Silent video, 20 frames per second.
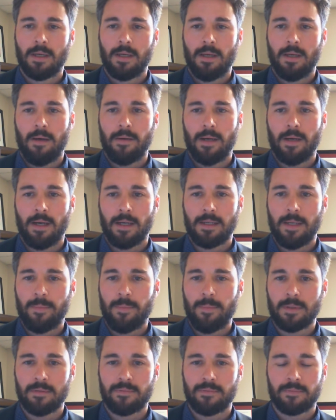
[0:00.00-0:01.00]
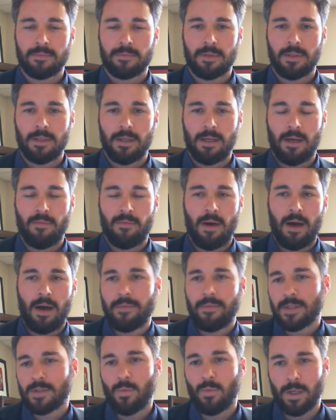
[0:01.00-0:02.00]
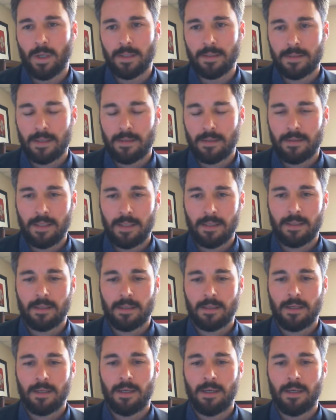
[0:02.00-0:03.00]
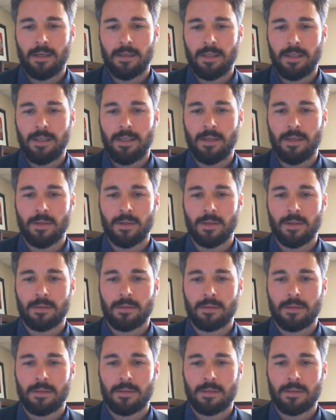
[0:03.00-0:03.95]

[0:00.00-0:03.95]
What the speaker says: a couple of obvious ones, I think, here.